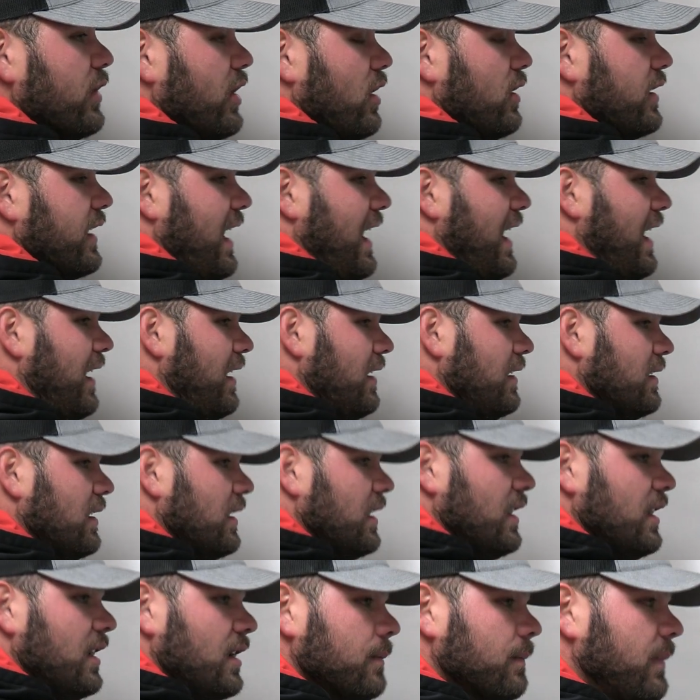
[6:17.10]
with our guy.
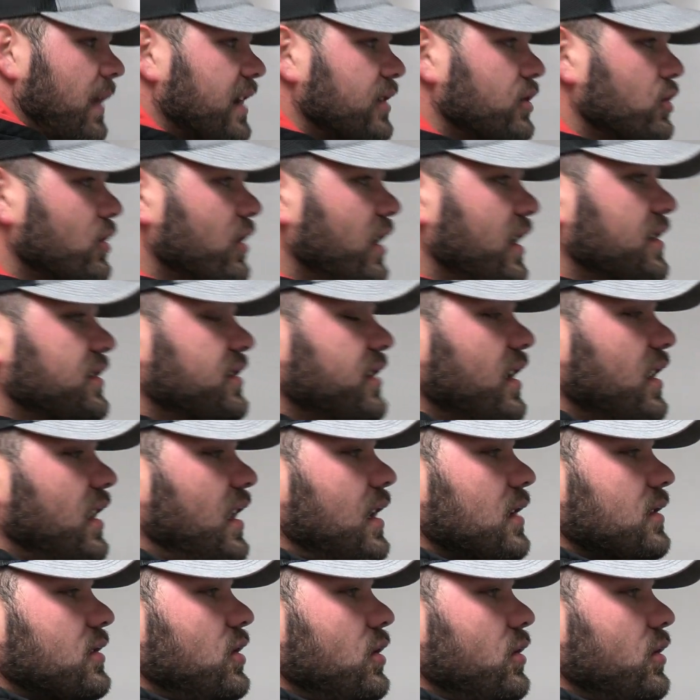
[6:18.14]
Make sure they sell out